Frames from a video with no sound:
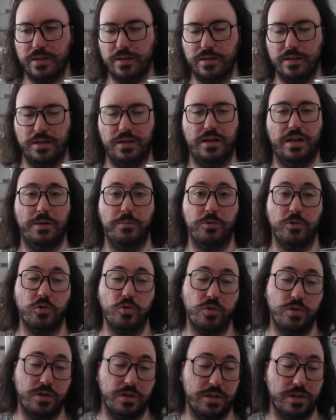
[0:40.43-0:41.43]
And I'm
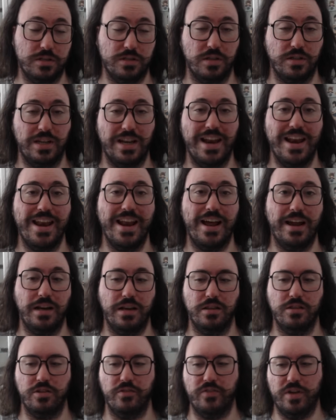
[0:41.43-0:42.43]
recording this on the
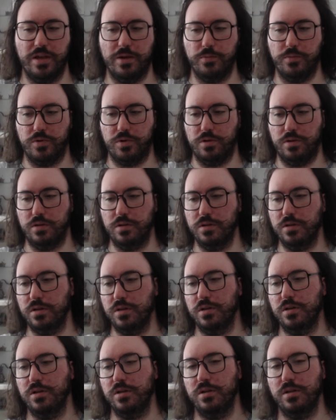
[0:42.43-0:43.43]
9th of April.
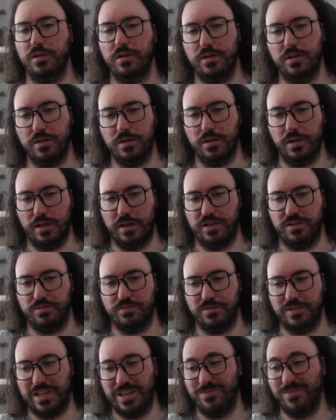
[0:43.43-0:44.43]

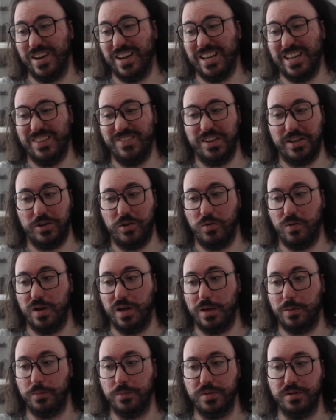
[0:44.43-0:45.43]
It might even go
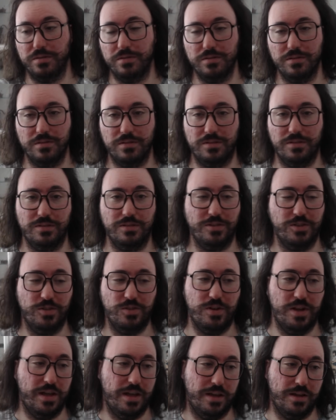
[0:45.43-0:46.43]
up
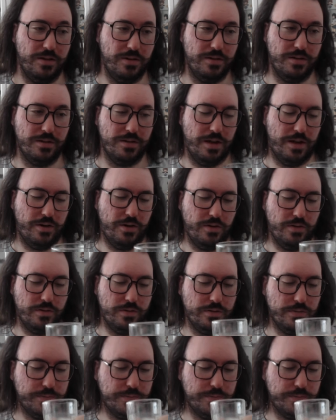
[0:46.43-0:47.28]
today, I don't know.